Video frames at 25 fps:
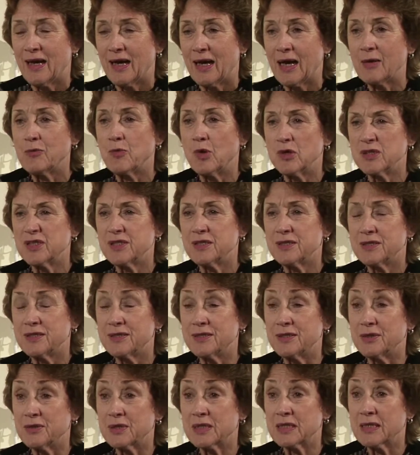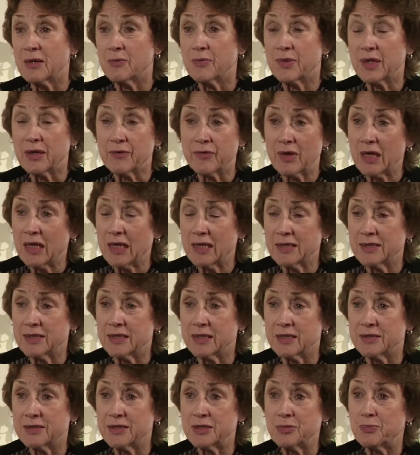I wanted to do something
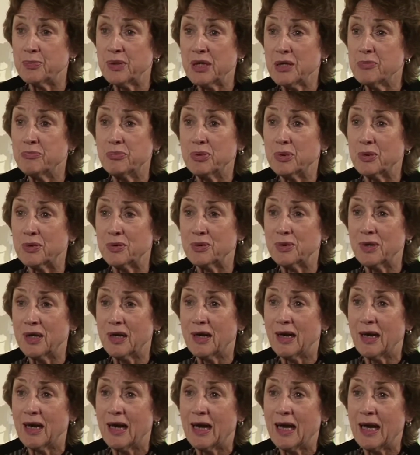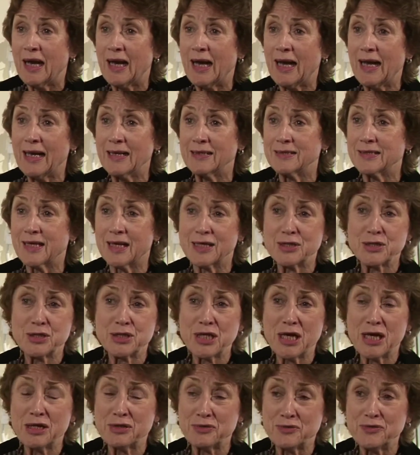related to people, and I
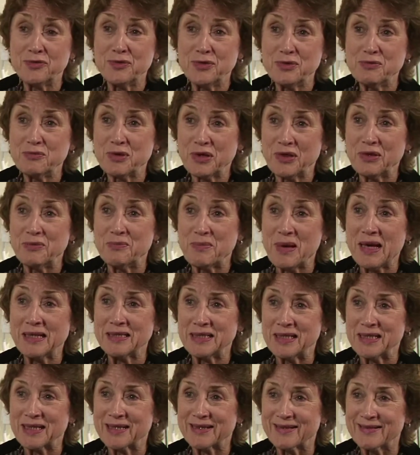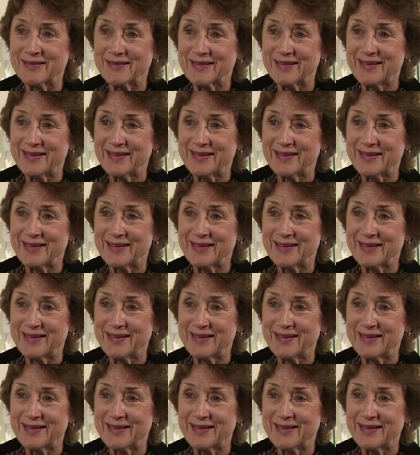shared a room with a medic,